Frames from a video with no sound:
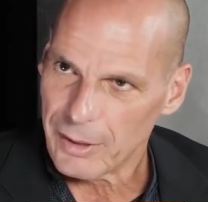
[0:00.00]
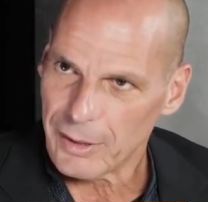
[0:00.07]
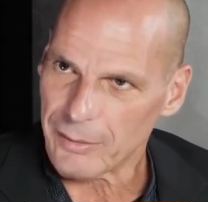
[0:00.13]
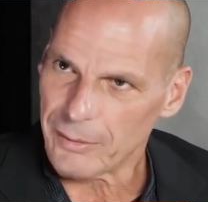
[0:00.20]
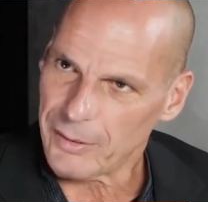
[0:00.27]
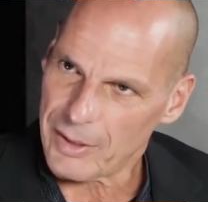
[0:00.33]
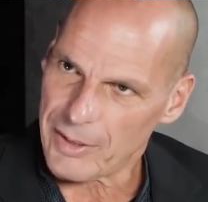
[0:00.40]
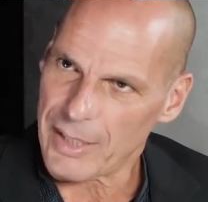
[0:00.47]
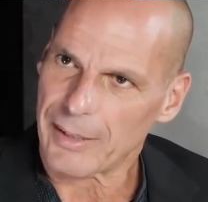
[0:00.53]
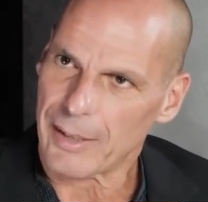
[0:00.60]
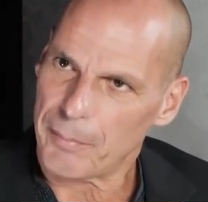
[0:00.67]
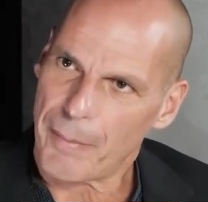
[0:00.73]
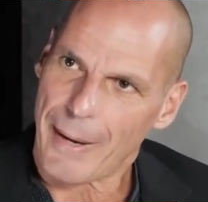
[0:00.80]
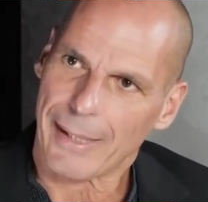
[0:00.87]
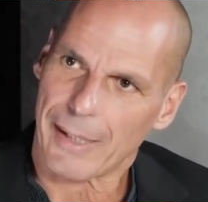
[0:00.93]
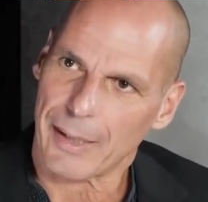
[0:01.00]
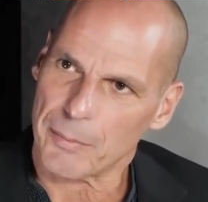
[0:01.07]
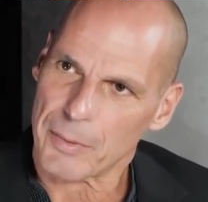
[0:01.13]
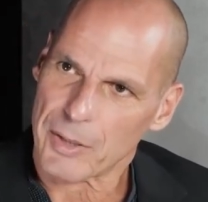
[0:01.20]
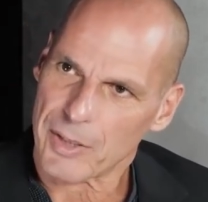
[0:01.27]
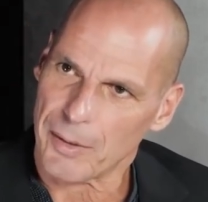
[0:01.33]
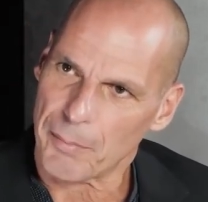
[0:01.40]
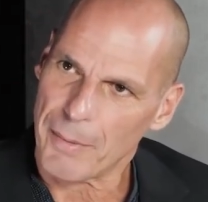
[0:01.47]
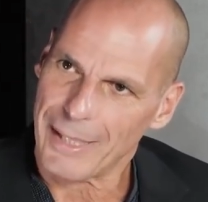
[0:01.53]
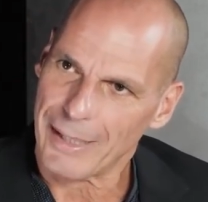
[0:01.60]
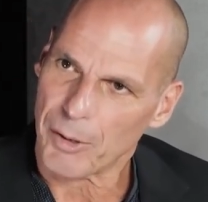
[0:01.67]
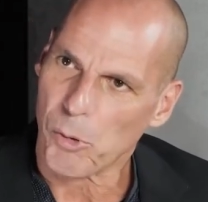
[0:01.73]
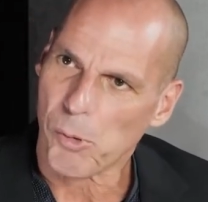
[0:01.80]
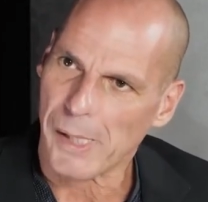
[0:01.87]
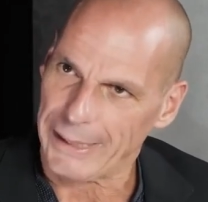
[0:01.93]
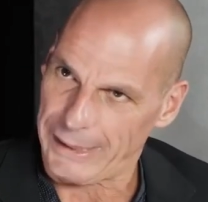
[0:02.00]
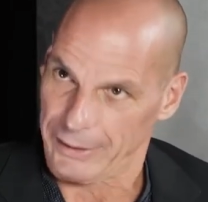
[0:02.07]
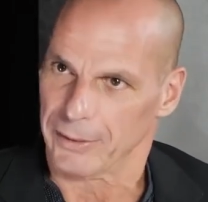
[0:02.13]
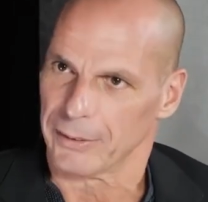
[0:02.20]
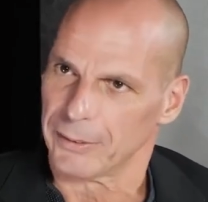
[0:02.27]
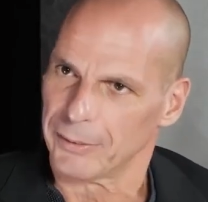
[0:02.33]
The central banker must remain quiet.